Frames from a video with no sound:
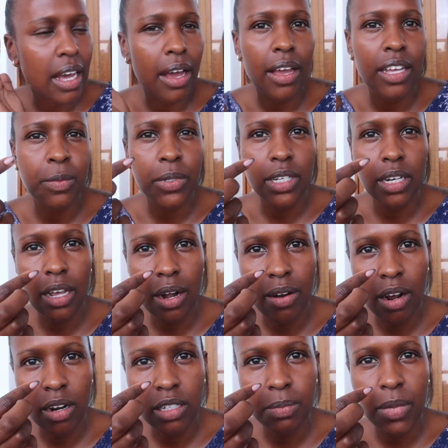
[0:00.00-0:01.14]
especially
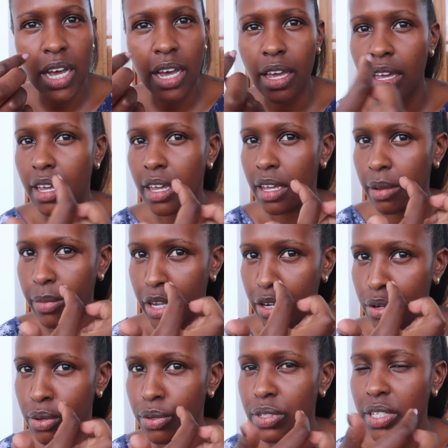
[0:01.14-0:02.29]
around my
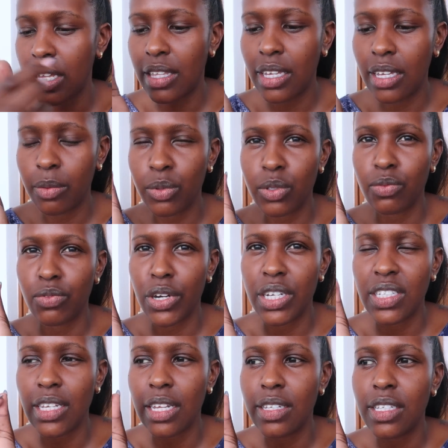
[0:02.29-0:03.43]
nose, I think it was very
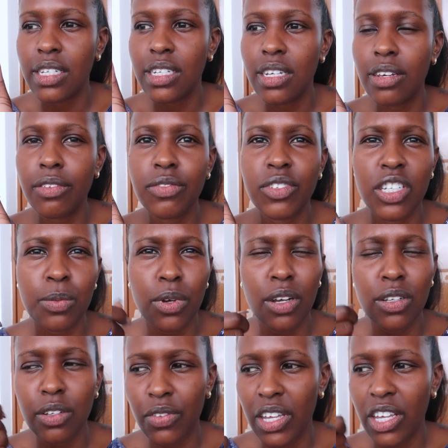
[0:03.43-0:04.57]
sensitive just
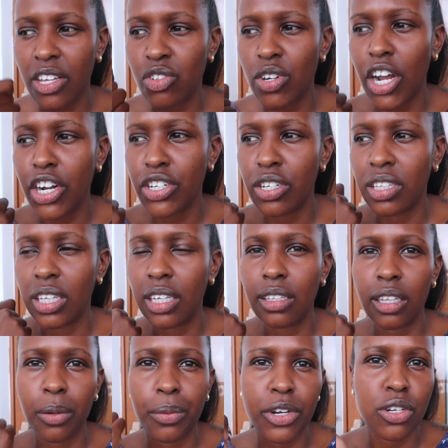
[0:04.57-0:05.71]
because of the extraction thing
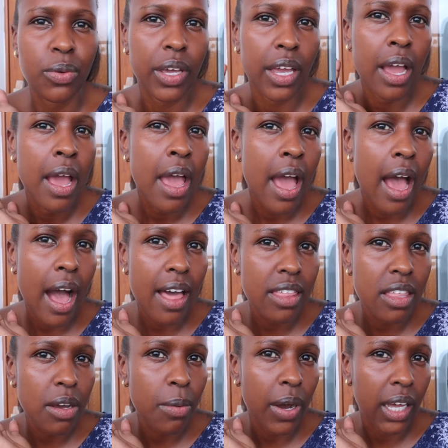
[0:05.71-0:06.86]
that they were doing.
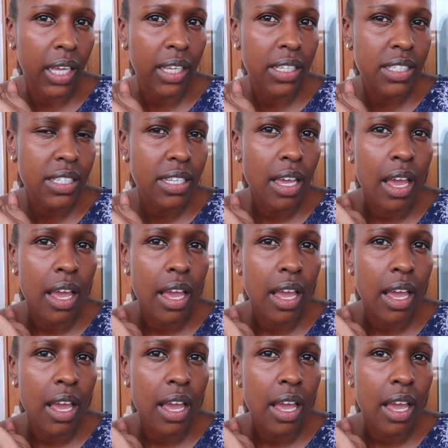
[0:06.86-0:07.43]
Otherwise,